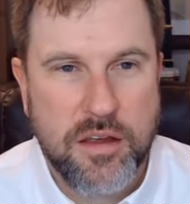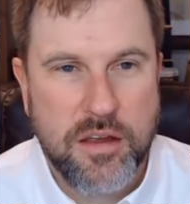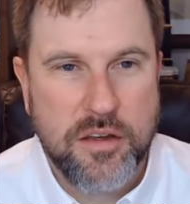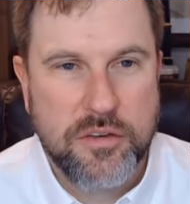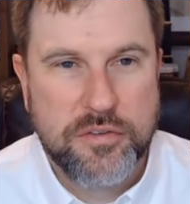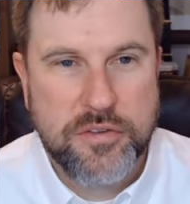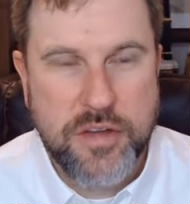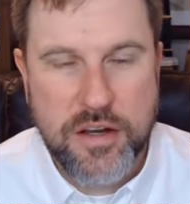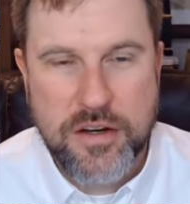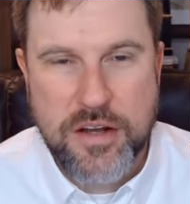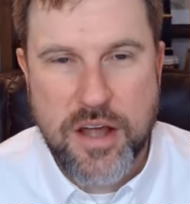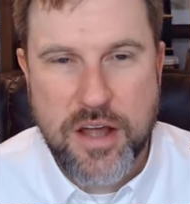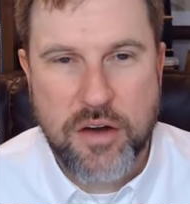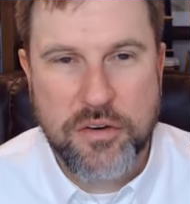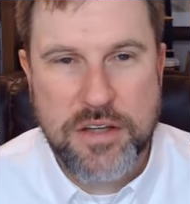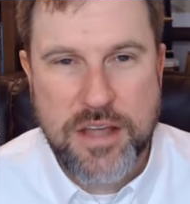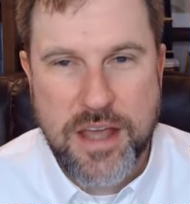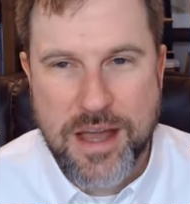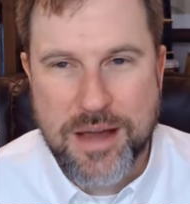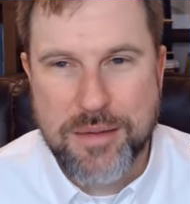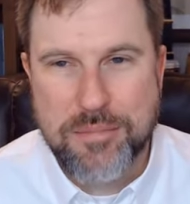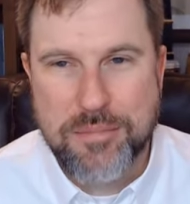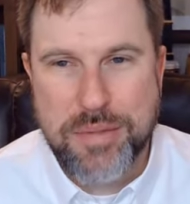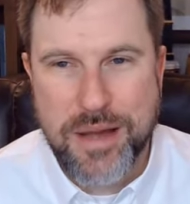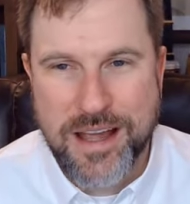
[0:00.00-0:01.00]
Send out
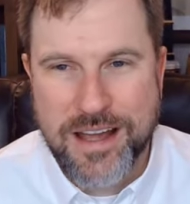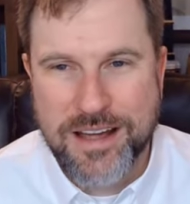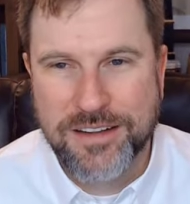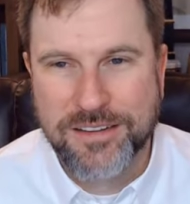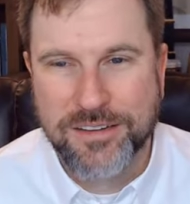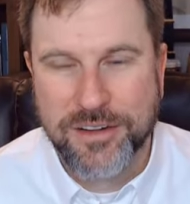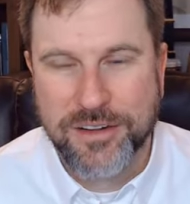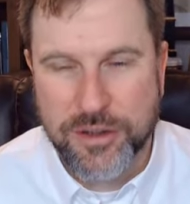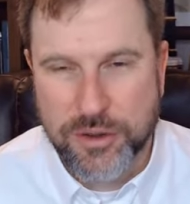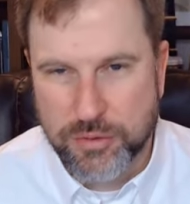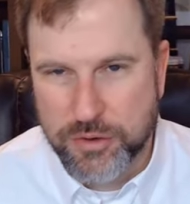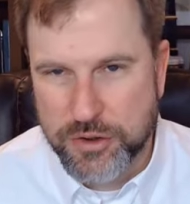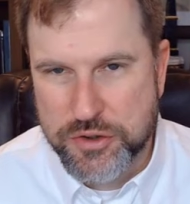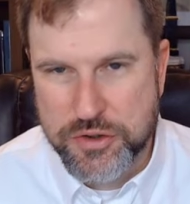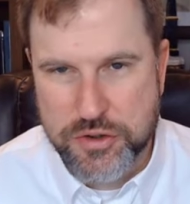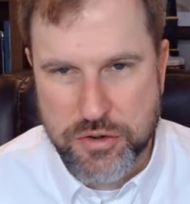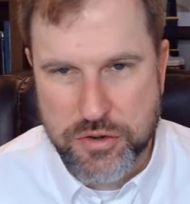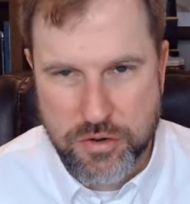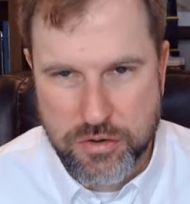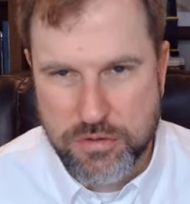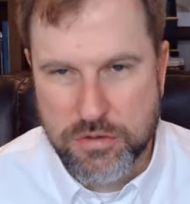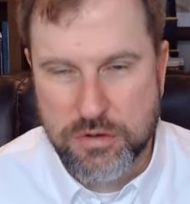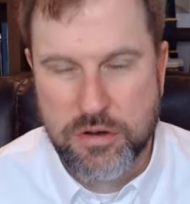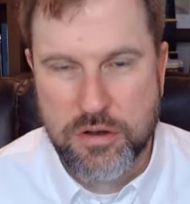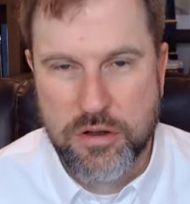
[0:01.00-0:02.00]
campaign
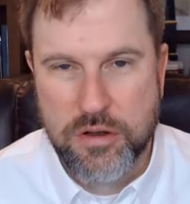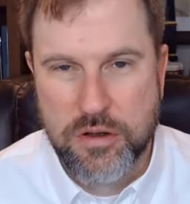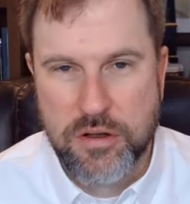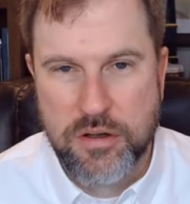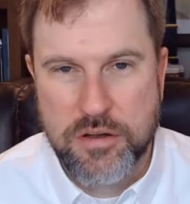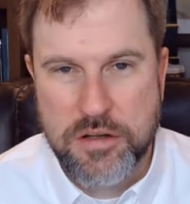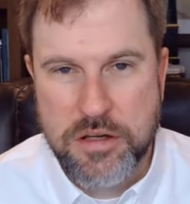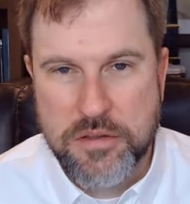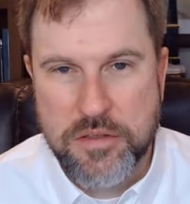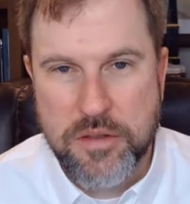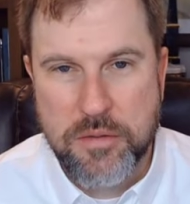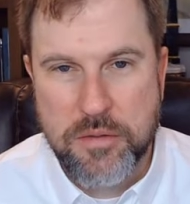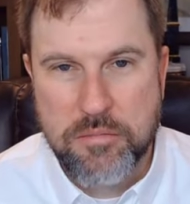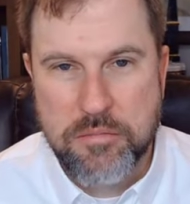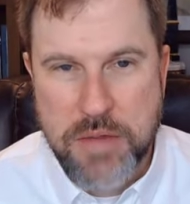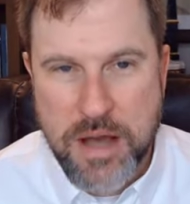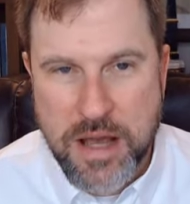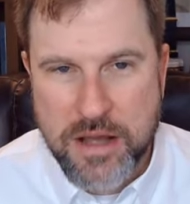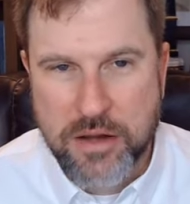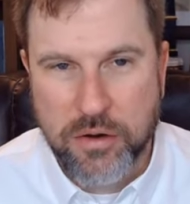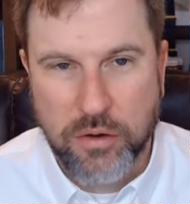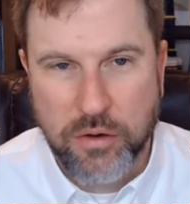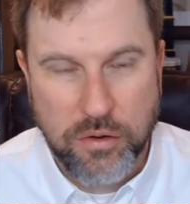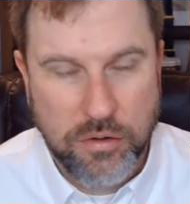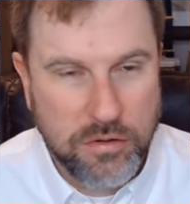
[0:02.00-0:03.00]
literature in the
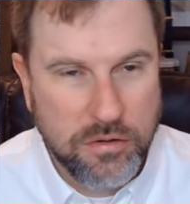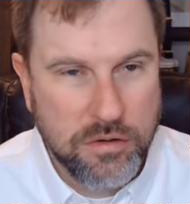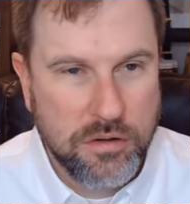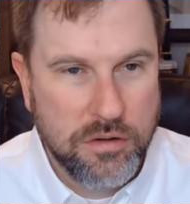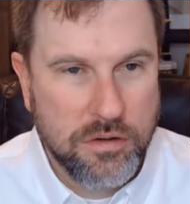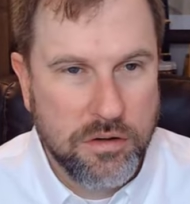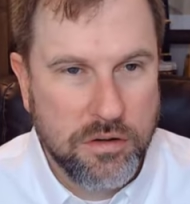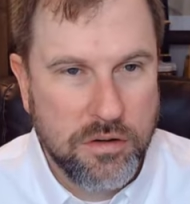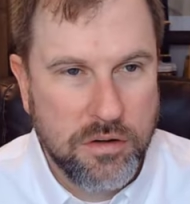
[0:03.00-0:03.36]
mail